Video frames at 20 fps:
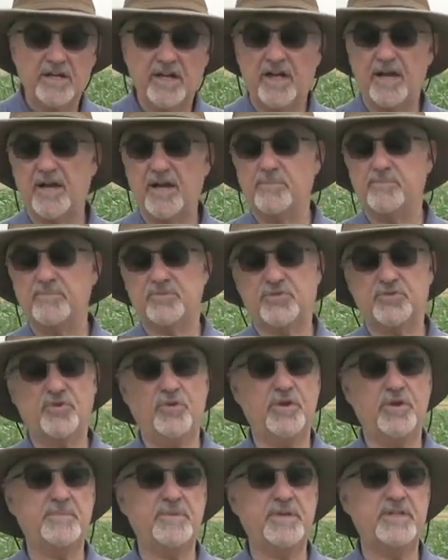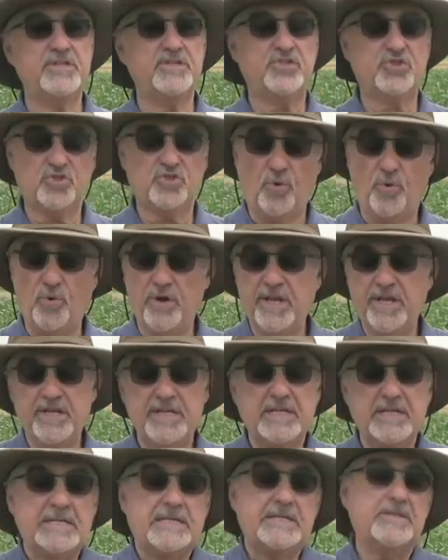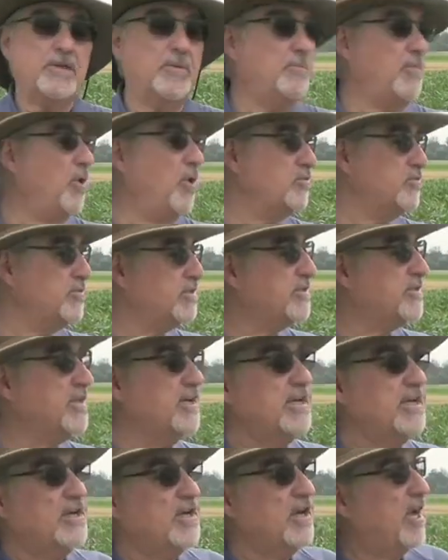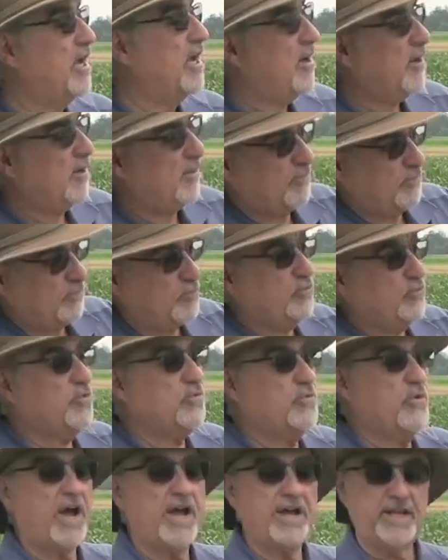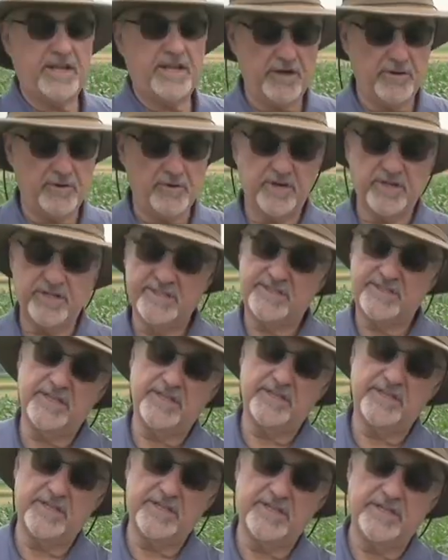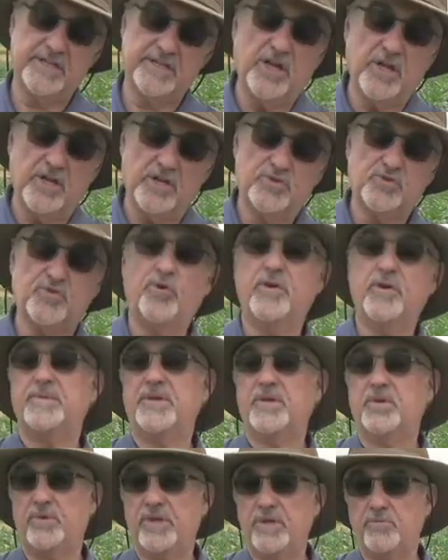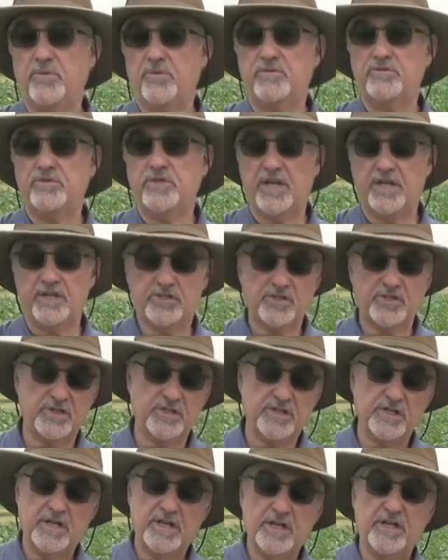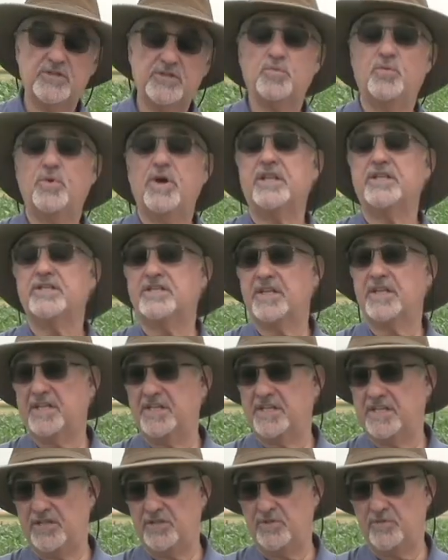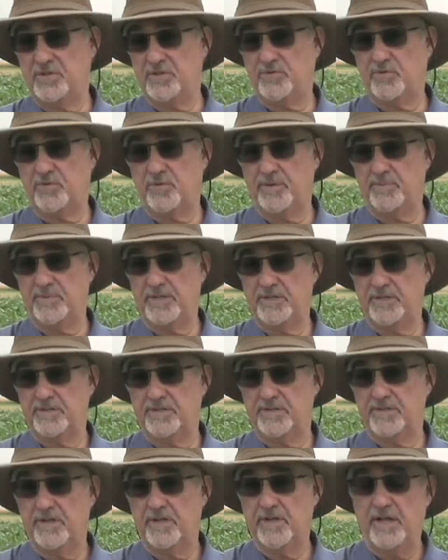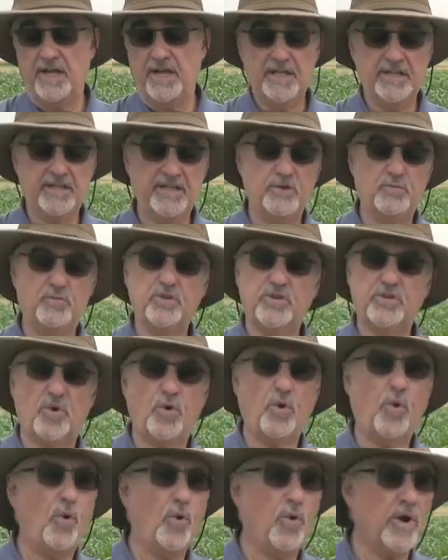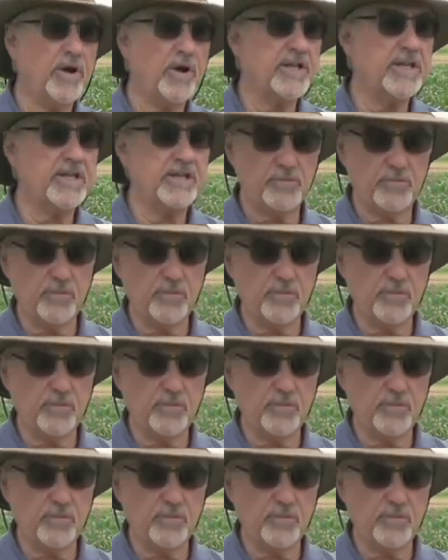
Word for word: um, soybeans showing the most. Um, root rot here is in the soybean wheat rotation as well as the continuous soybeans. And then with the corn in